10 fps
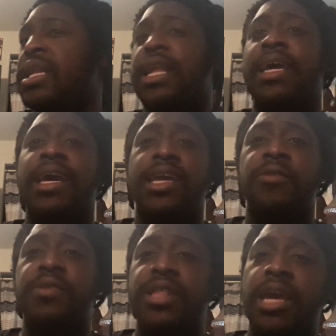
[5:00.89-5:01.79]
like I
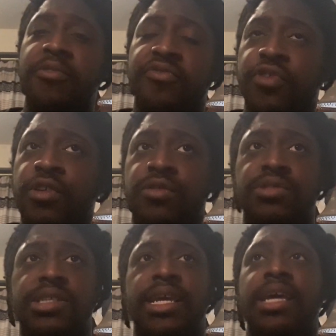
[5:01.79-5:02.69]
get with Game of
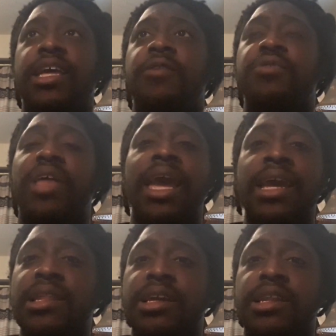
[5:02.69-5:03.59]
Thrones, like I get with
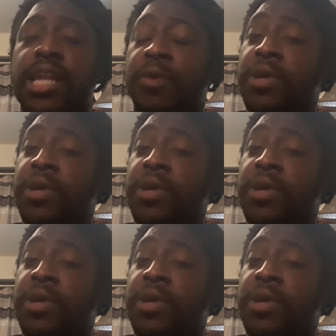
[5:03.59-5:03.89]
Alien, like we